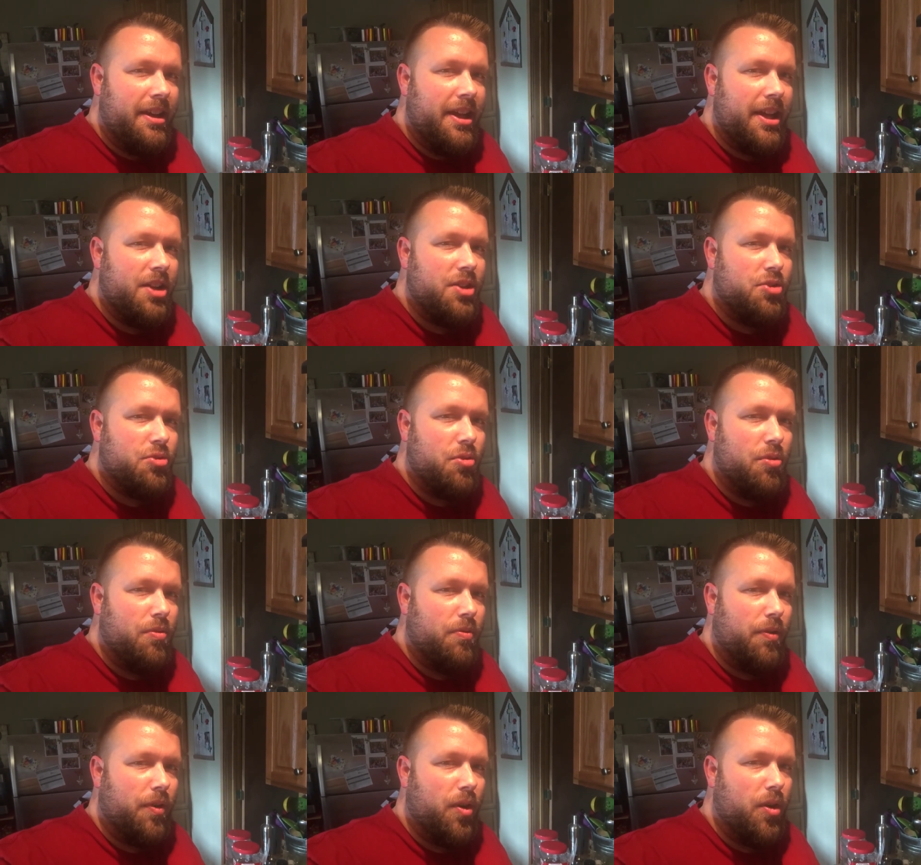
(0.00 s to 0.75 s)

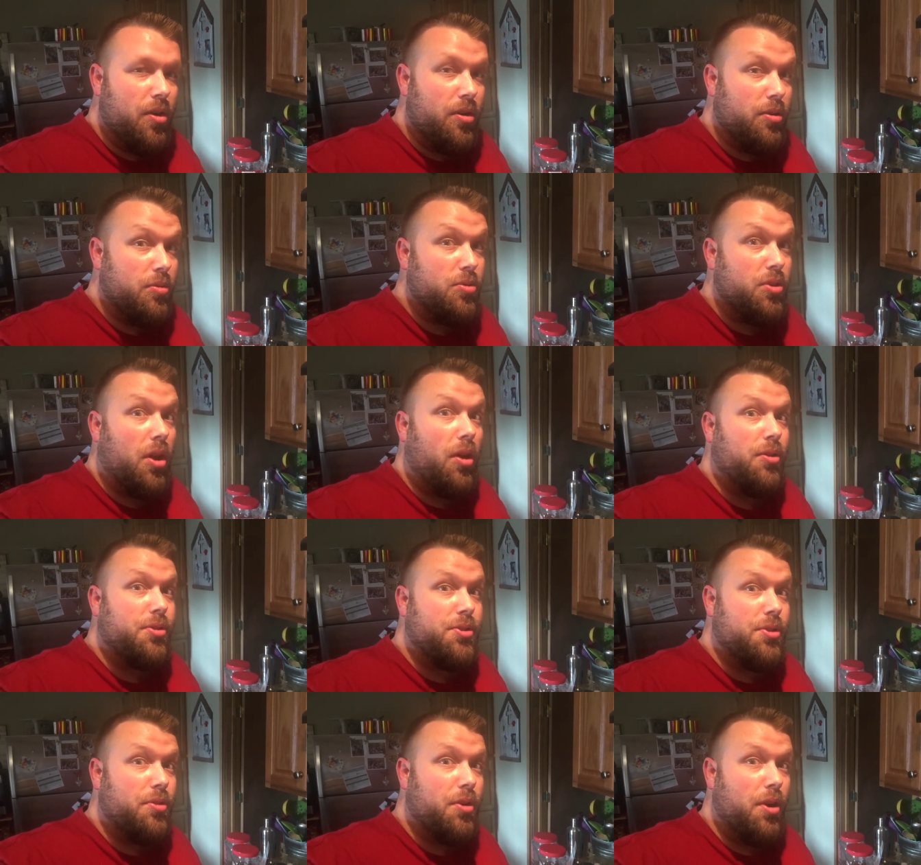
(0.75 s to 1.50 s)
introvert who's
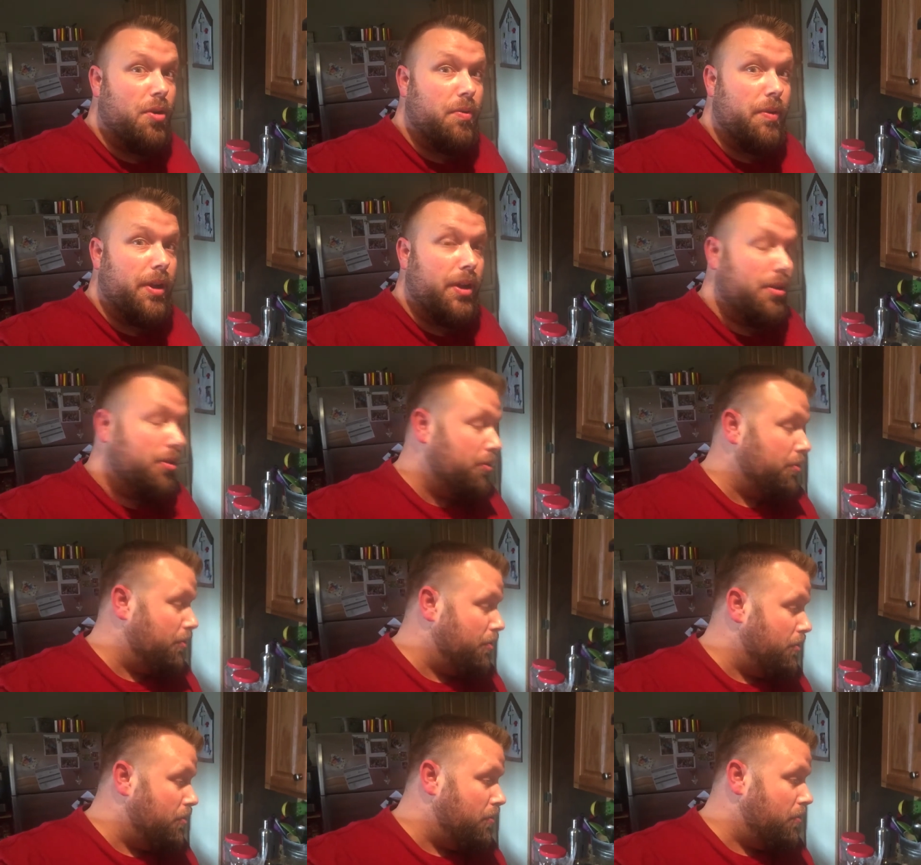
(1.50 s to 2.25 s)
also going
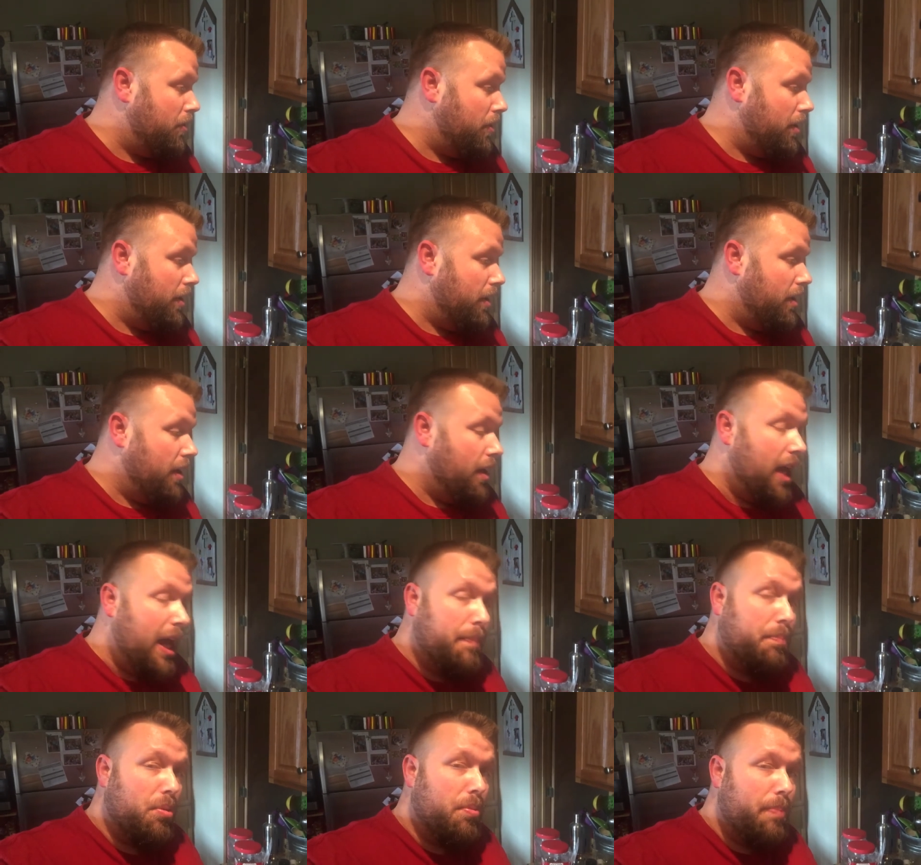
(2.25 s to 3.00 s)
through
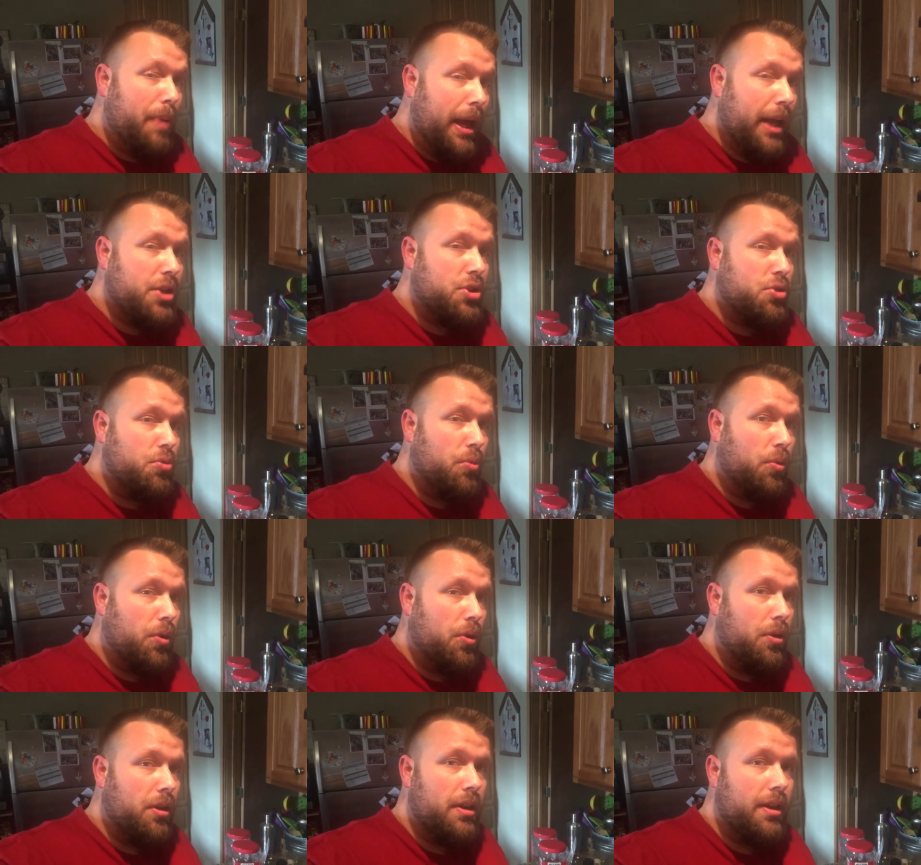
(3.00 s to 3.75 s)
a
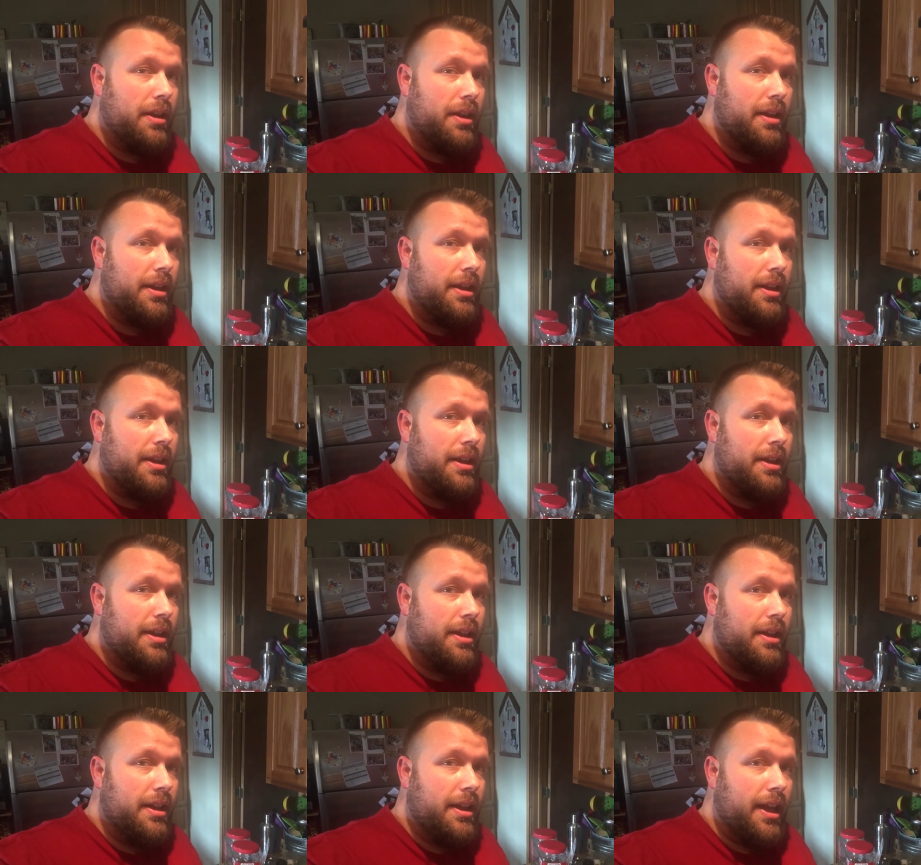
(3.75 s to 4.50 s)
perpetual
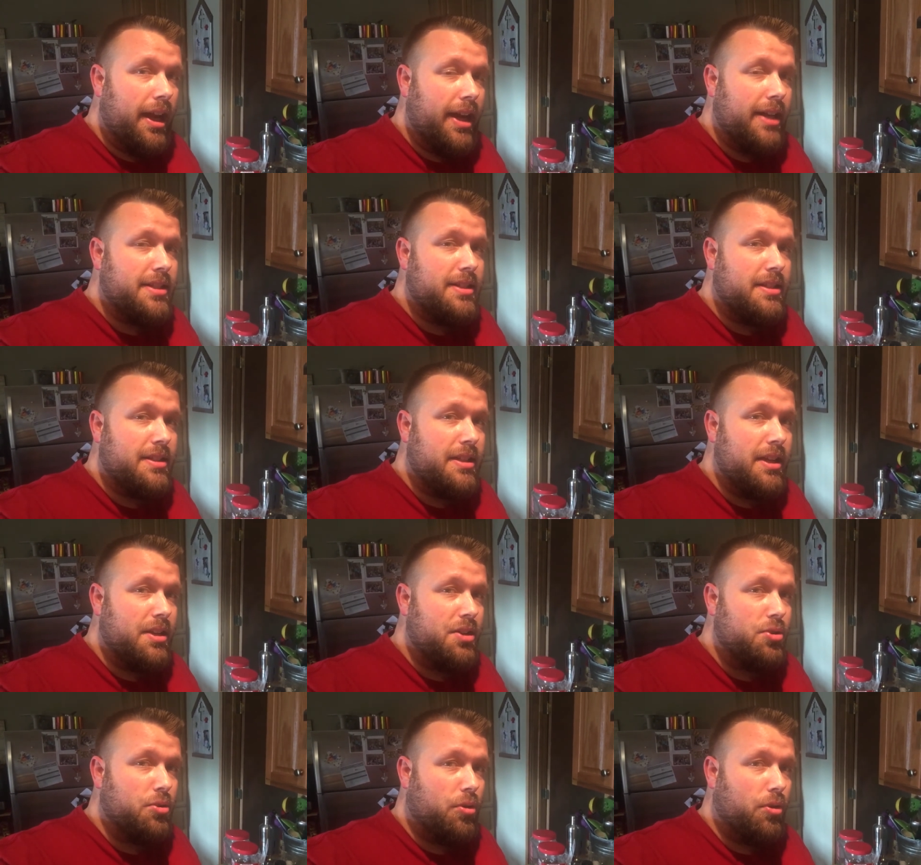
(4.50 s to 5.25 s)

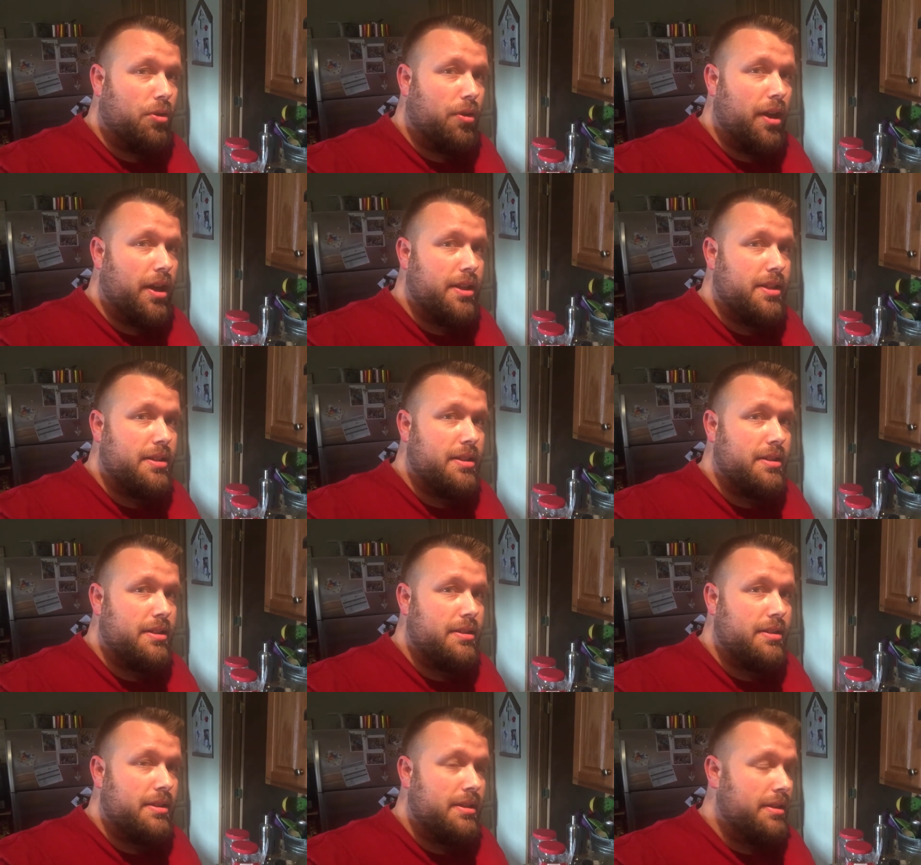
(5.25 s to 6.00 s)
existential
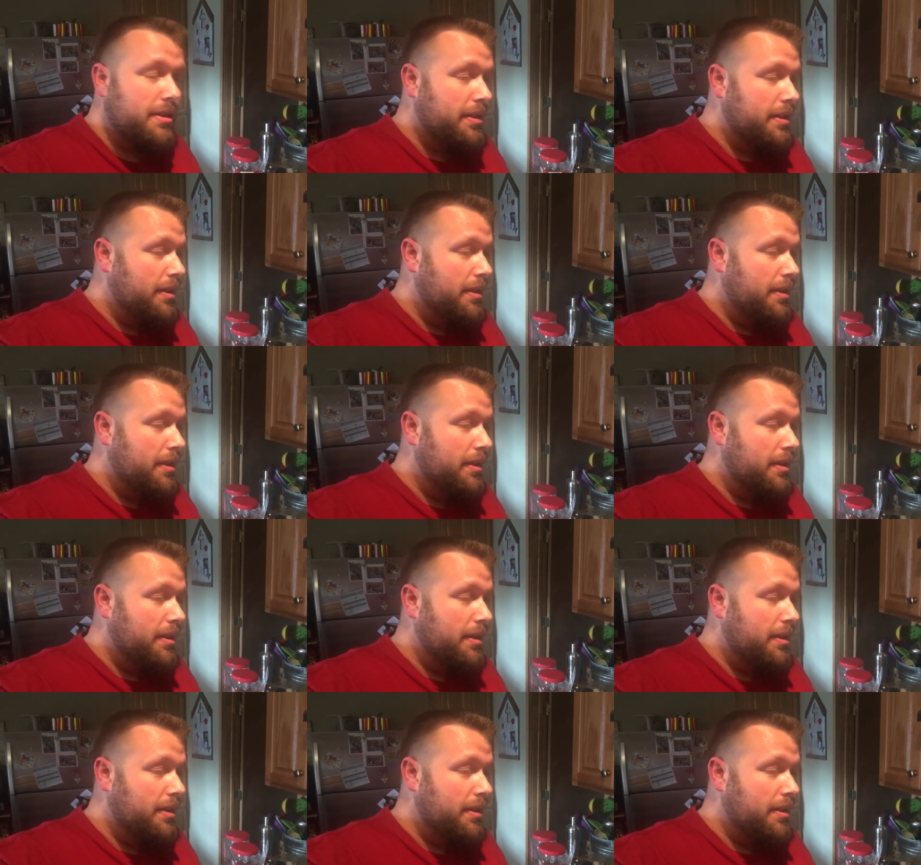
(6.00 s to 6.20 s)
crisis.